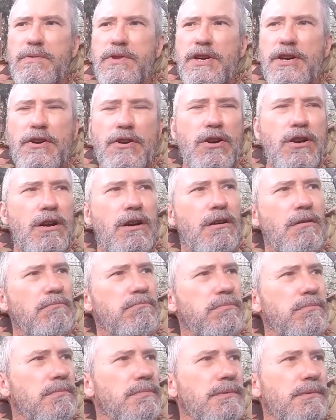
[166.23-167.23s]
They're, uh,
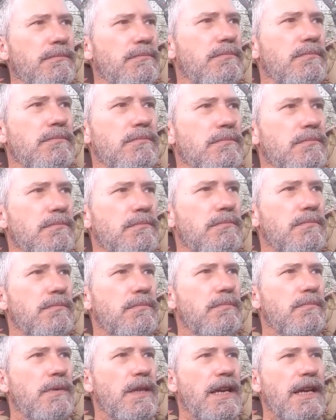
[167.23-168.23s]

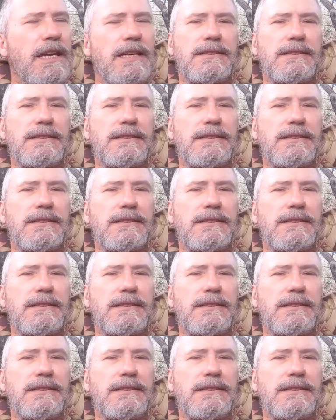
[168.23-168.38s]
they